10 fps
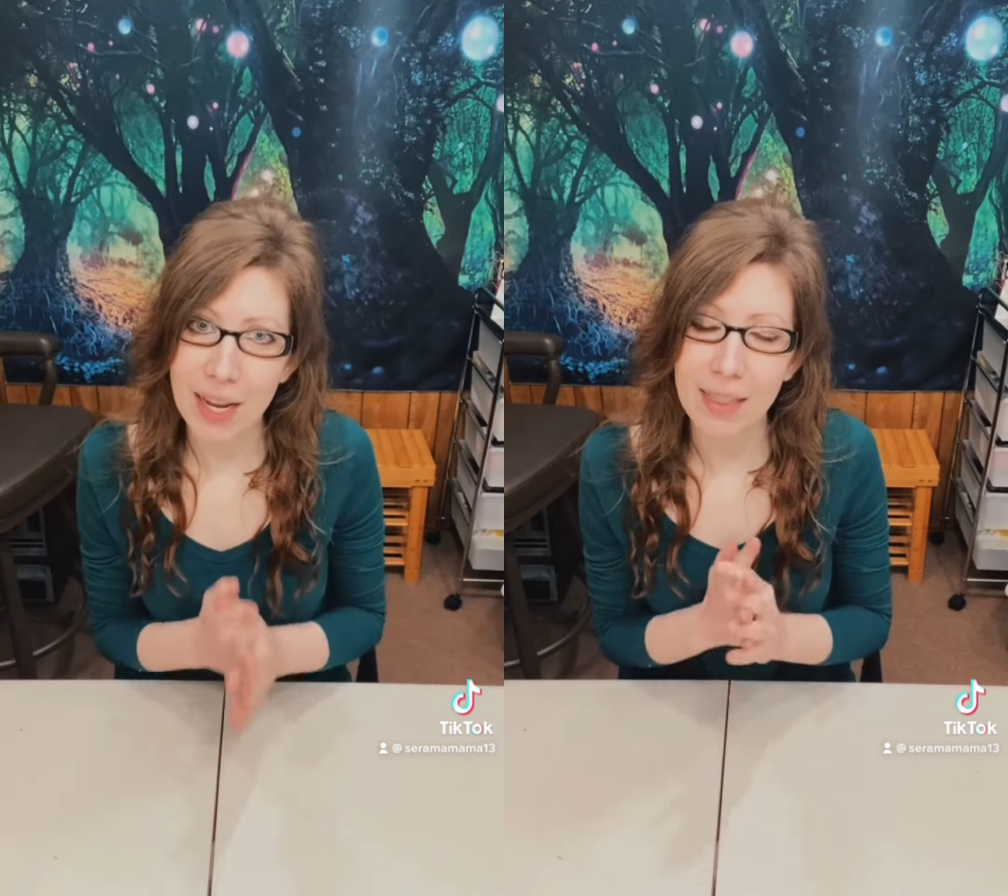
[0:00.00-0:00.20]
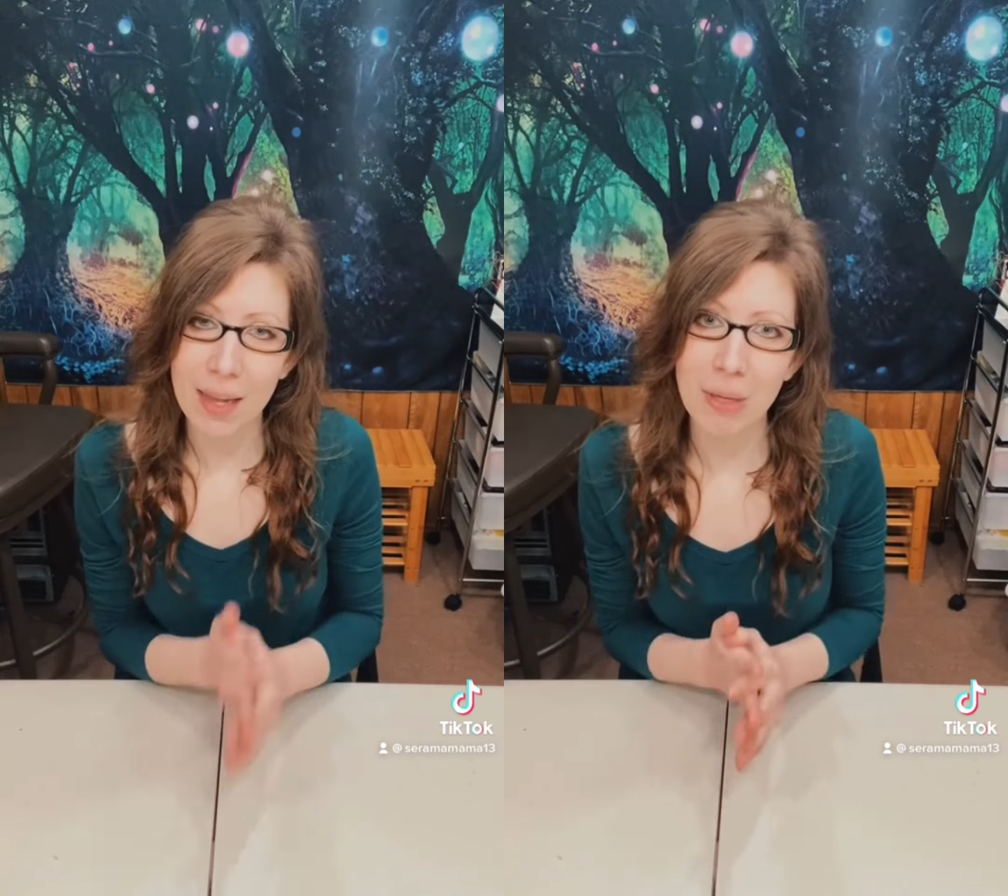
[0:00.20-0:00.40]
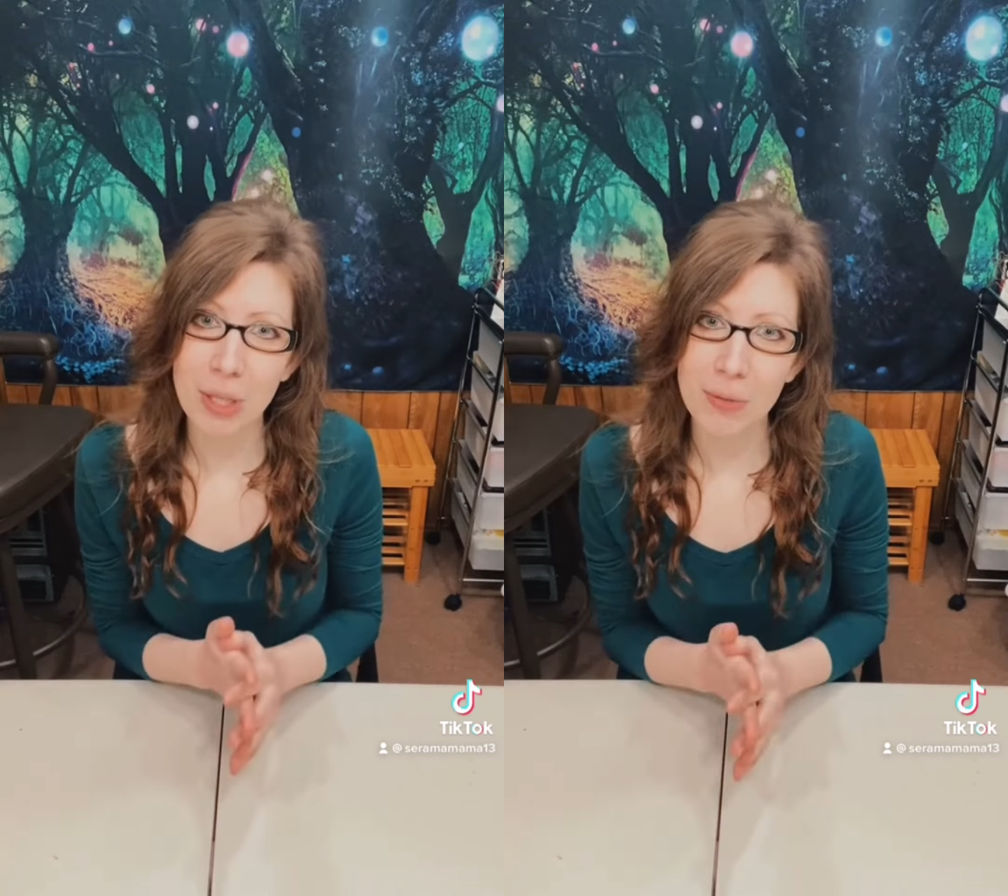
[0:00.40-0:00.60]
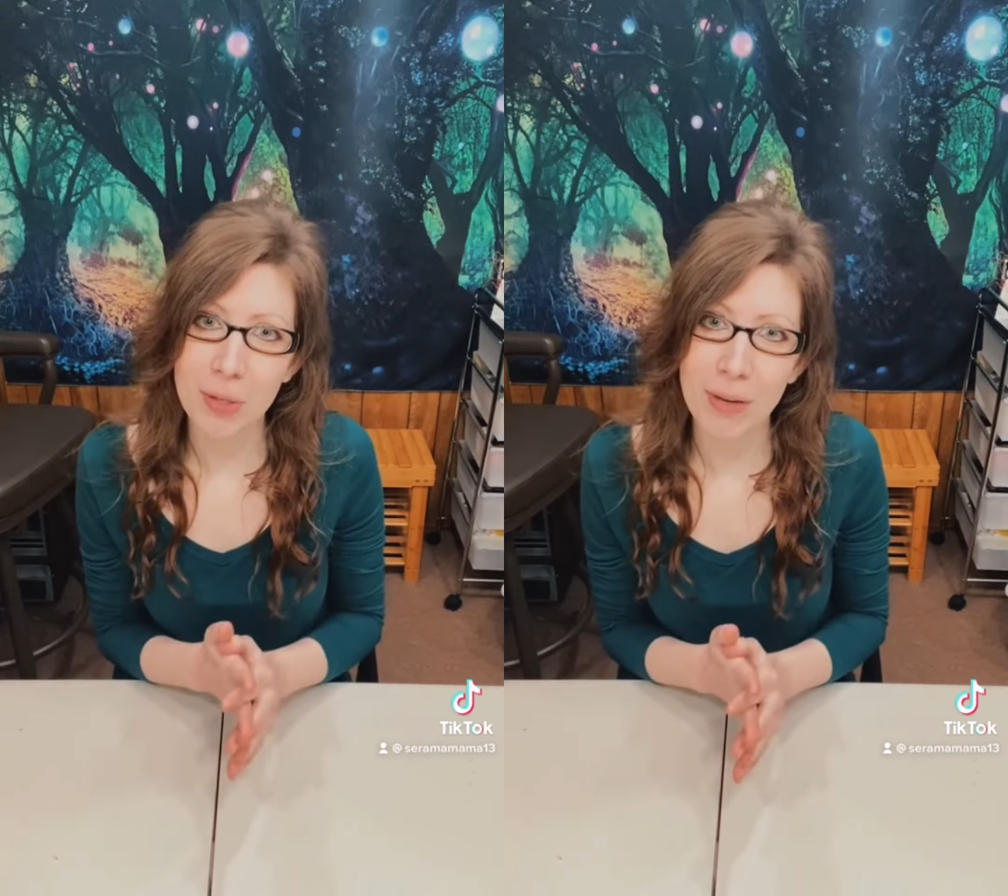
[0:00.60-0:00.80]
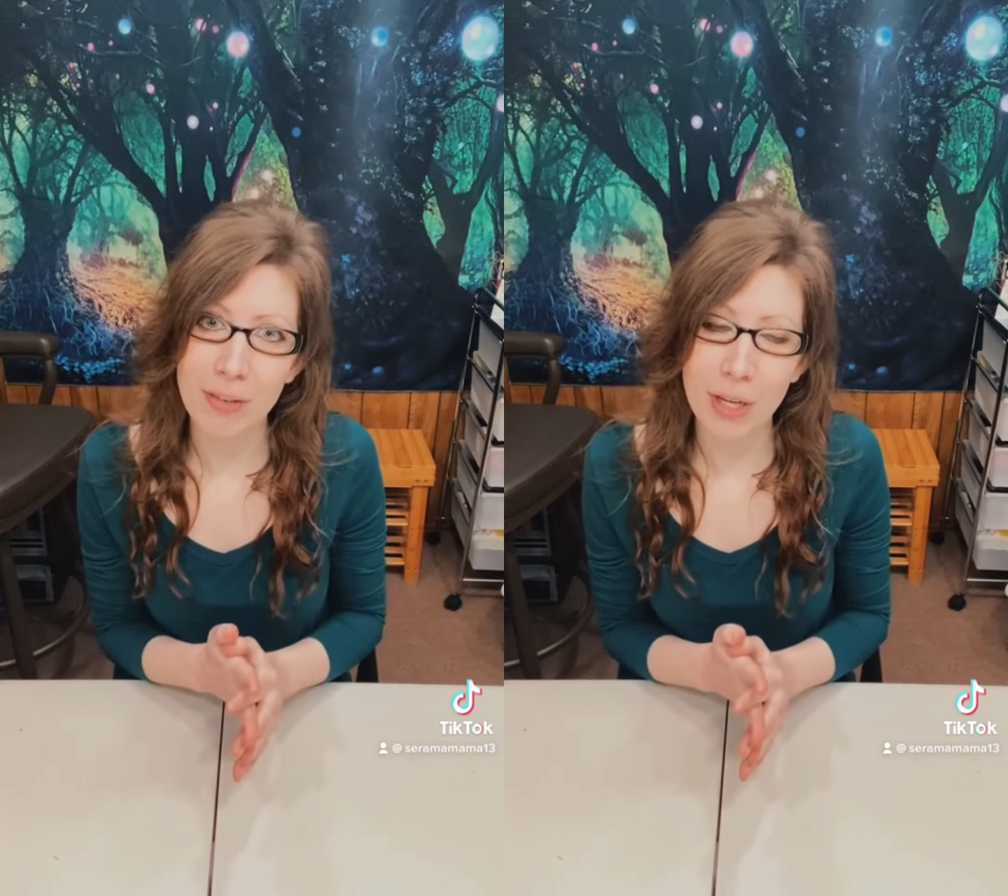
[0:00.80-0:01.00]
Let me know if you
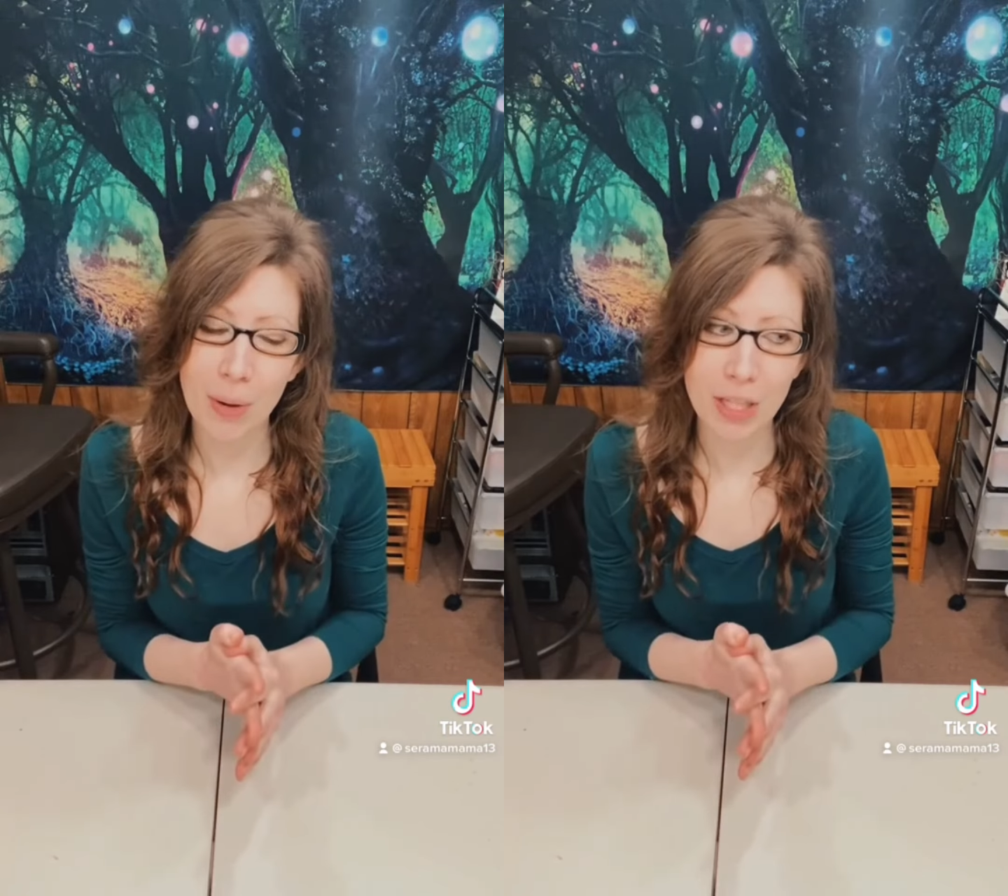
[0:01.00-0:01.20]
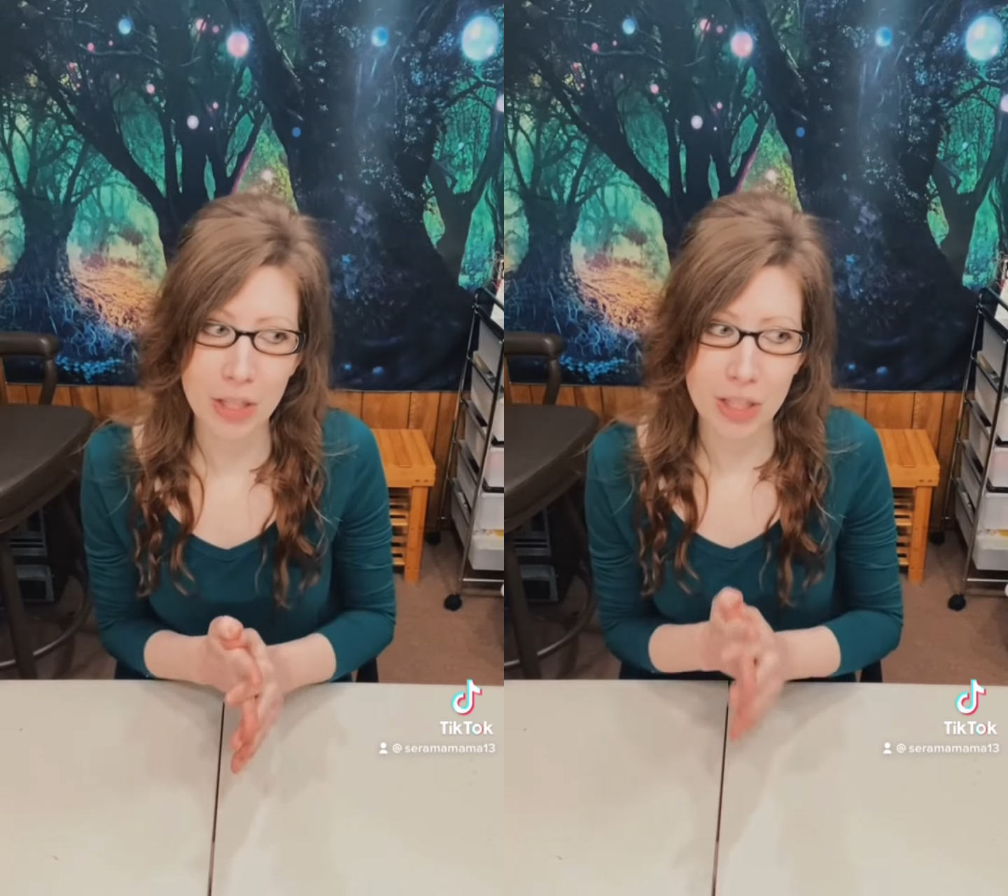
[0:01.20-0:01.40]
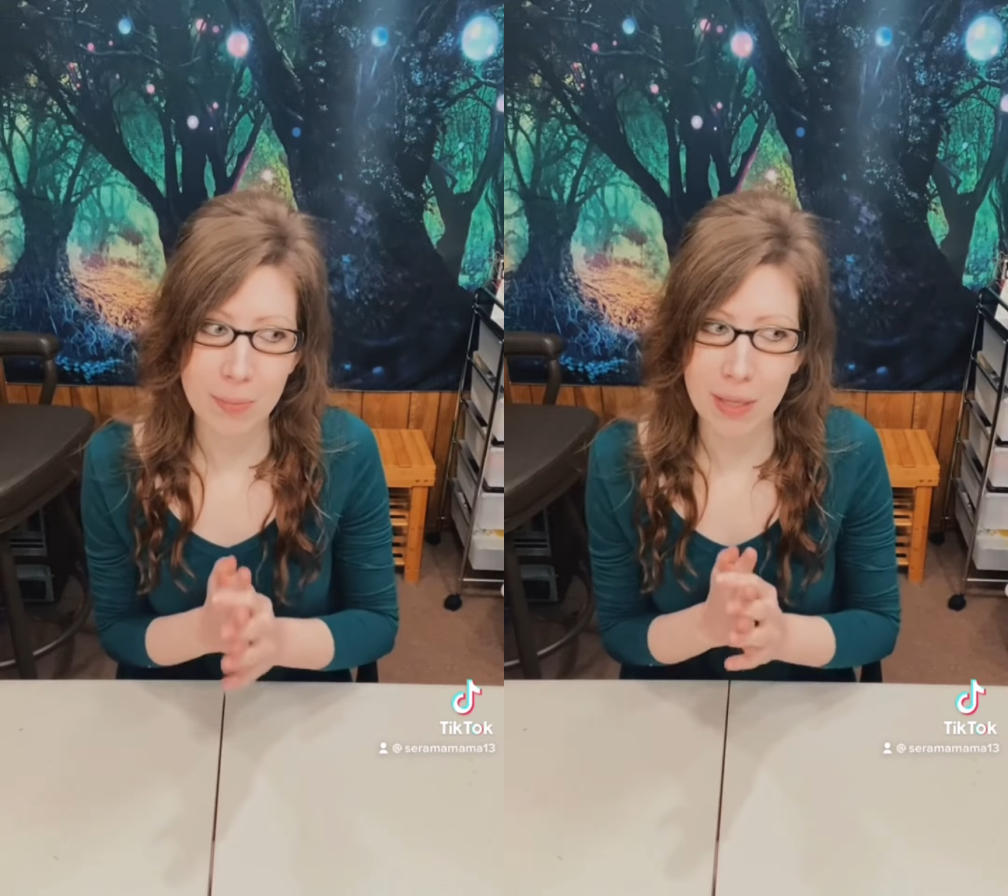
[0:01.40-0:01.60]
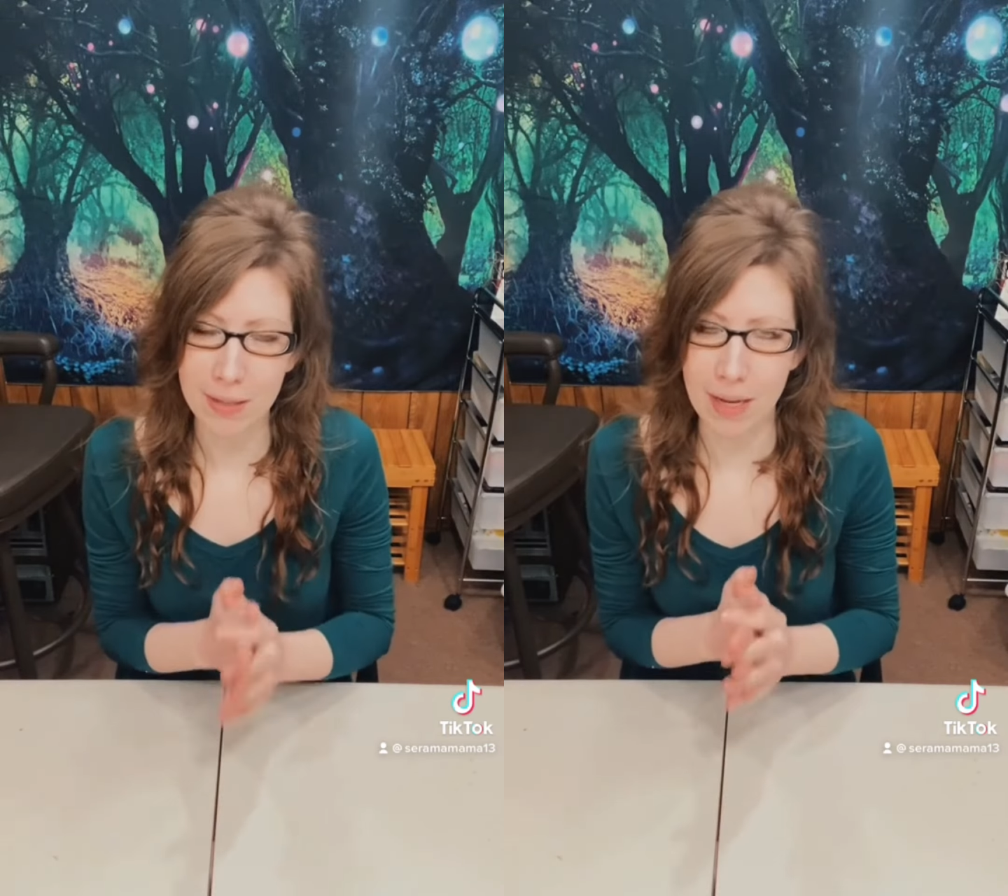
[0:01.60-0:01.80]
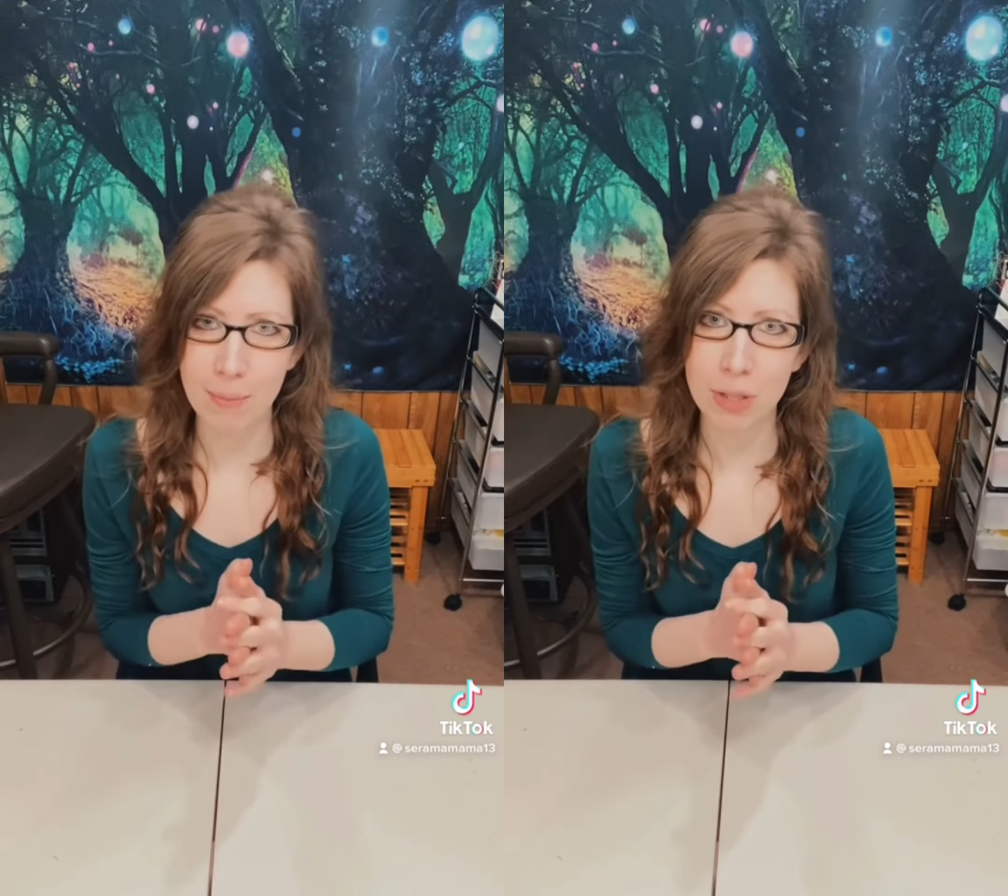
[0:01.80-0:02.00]
have any questions because
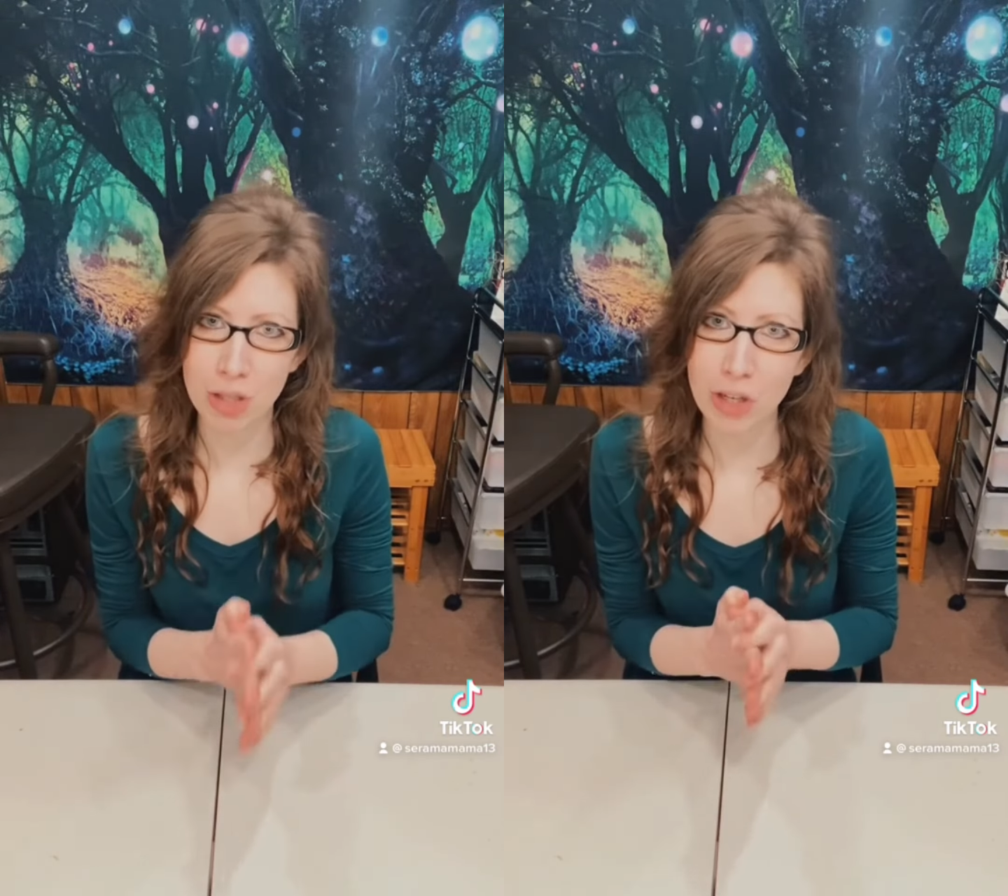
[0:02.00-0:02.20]
I'm sure